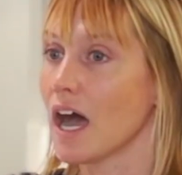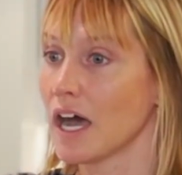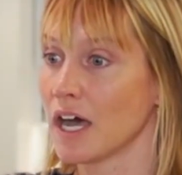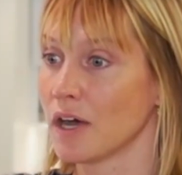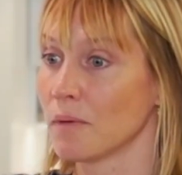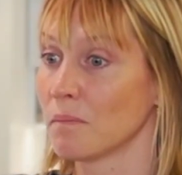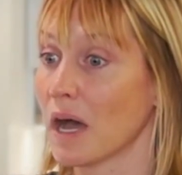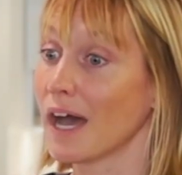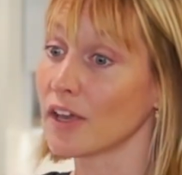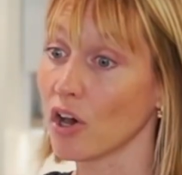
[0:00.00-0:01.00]

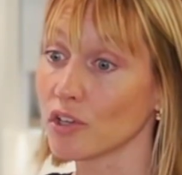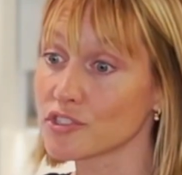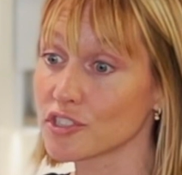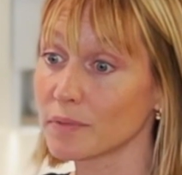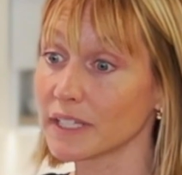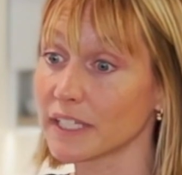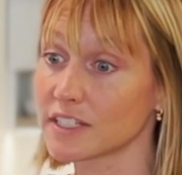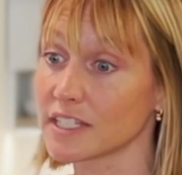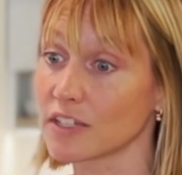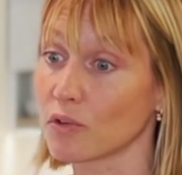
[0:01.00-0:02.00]
I also would like
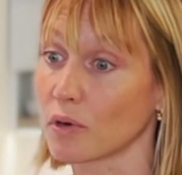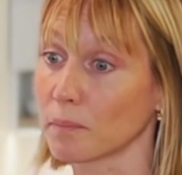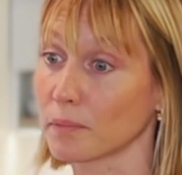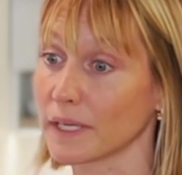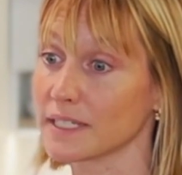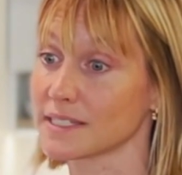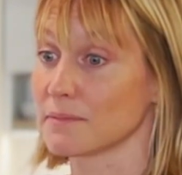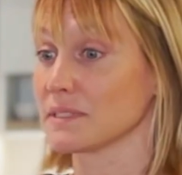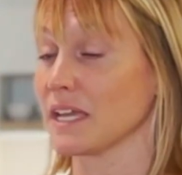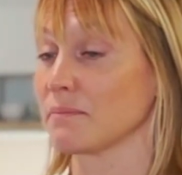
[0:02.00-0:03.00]
to incorporate
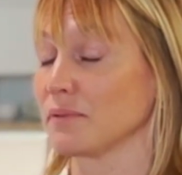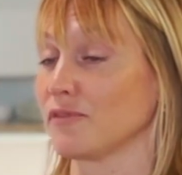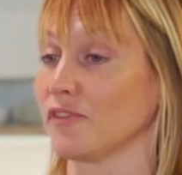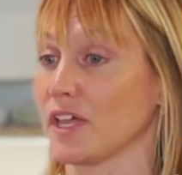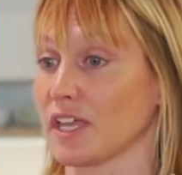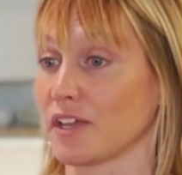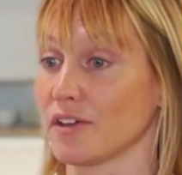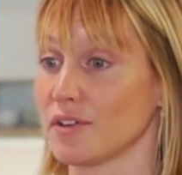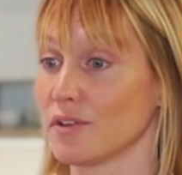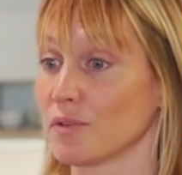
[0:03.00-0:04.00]
some type of like
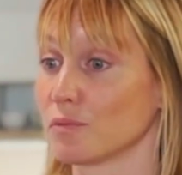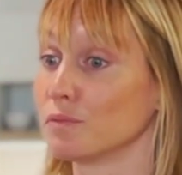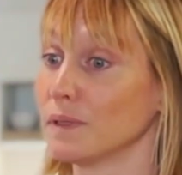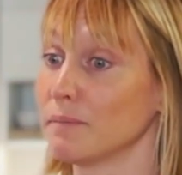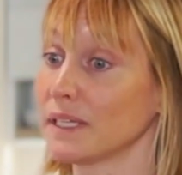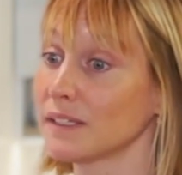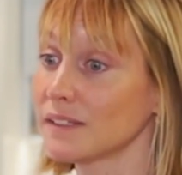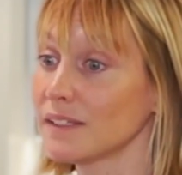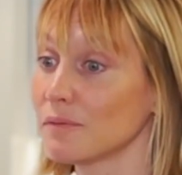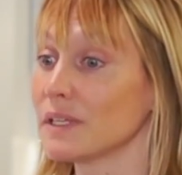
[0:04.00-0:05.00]
ribbing.
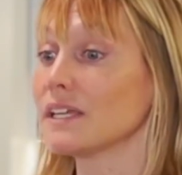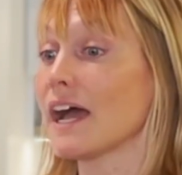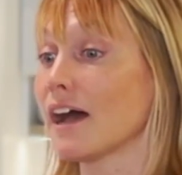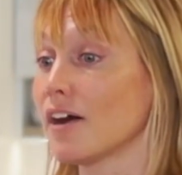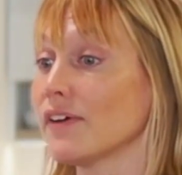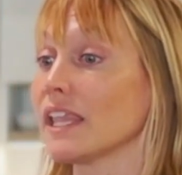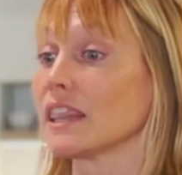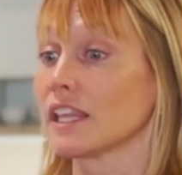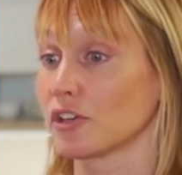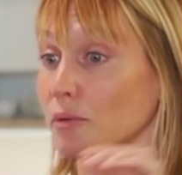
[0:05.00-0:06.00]
We have a
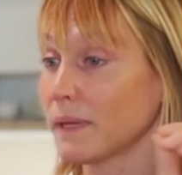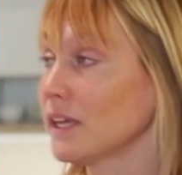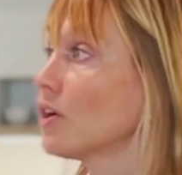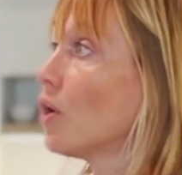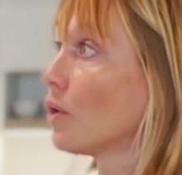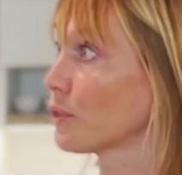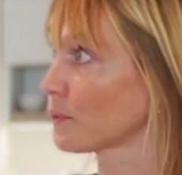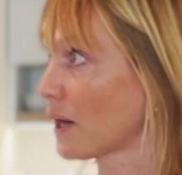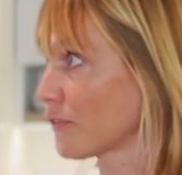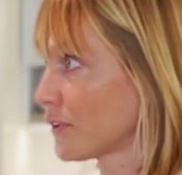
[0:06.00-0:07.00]
little bit all
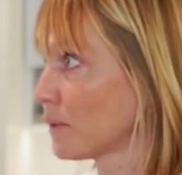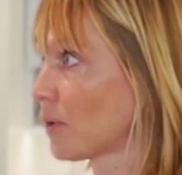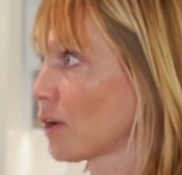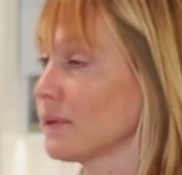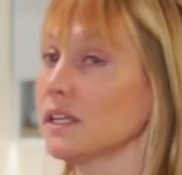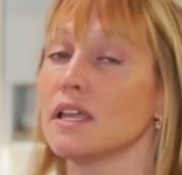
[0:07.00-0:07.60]
throughout the apartment.